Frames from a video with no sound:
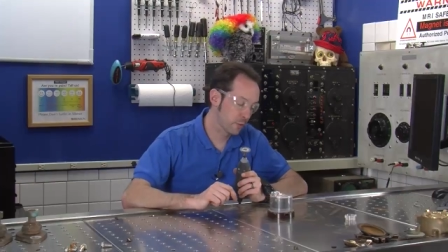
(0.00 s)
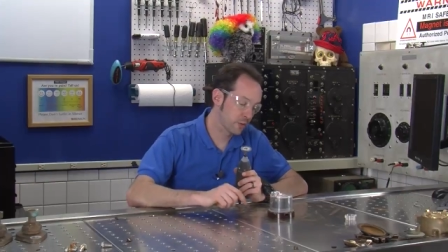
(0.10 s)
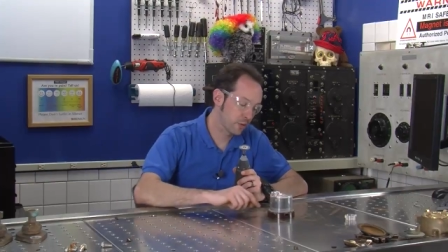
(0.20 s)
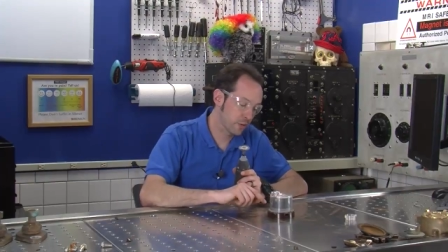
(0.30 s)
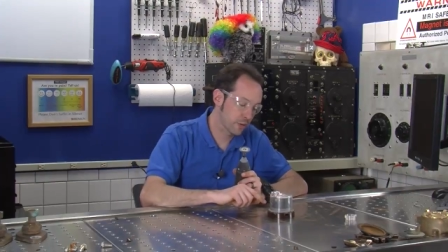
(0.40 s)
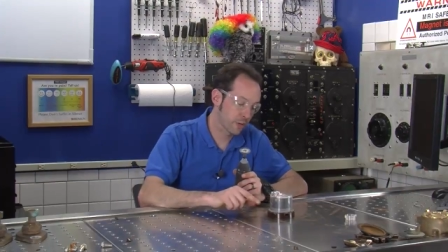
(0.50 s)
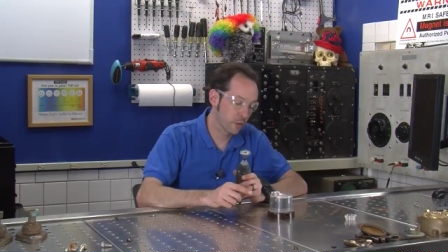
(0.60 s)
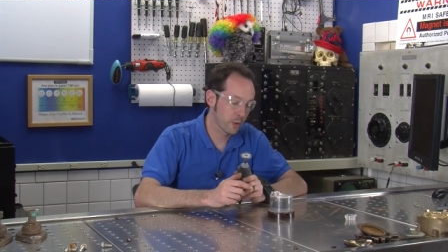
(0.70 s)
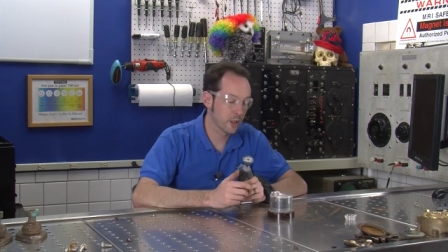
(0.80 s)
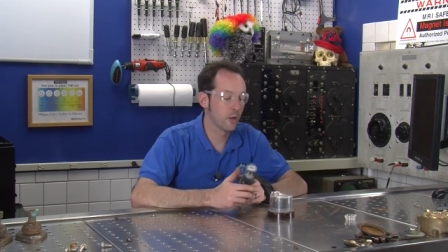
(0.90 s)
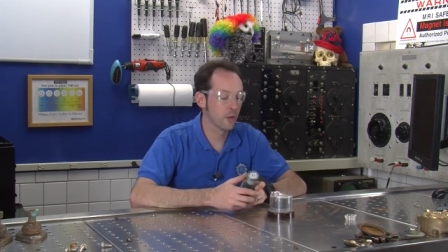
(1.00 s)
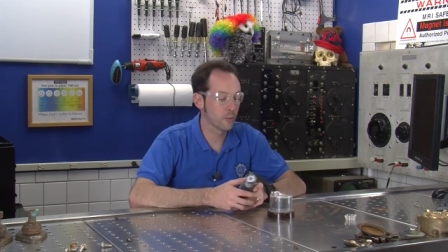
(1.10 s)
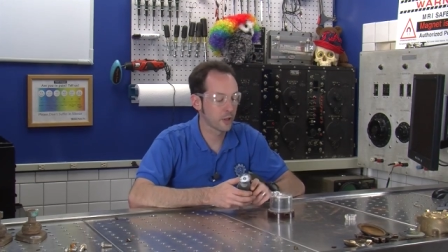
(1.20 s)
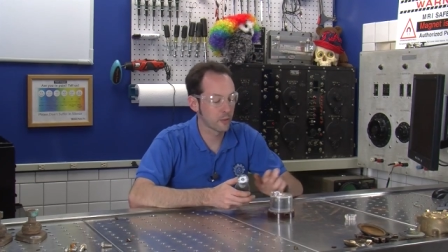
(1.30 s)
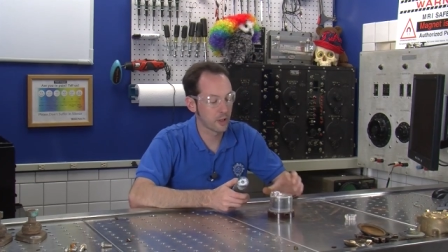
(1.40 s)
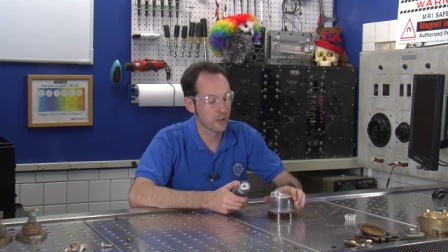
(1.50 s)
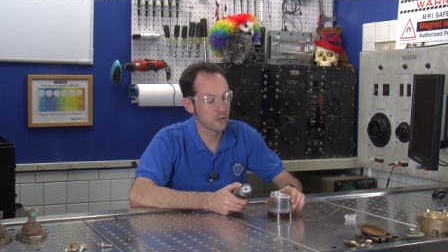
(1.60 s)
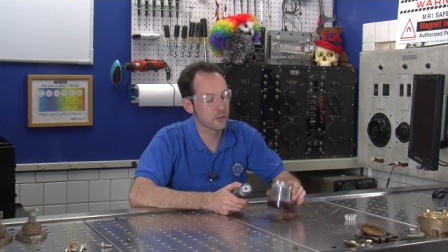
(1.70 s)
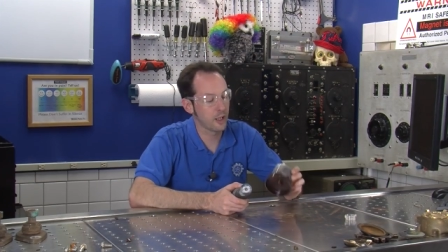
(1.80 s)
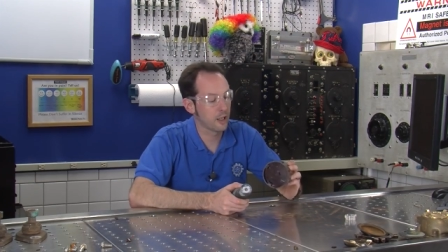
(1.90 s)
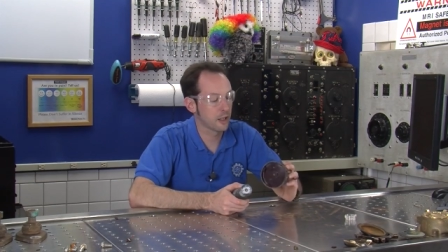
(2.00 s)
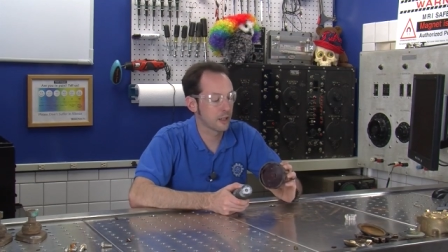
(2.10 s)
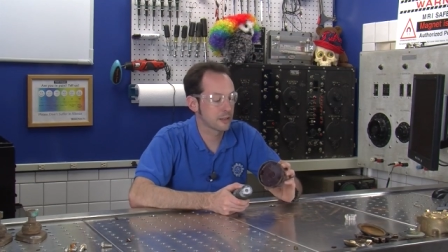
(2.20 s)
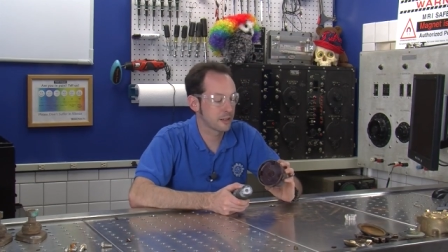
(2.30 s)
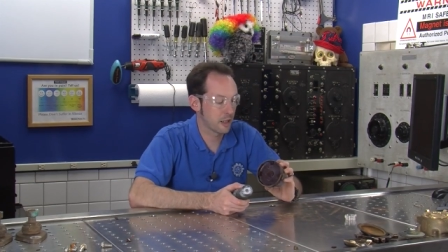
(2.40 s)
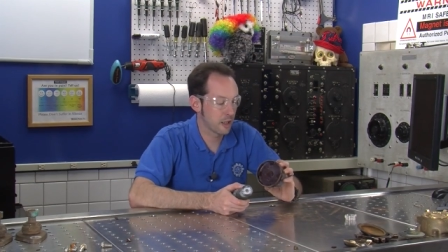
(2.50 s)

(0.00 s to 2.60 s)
so we chiseled our way all the way around and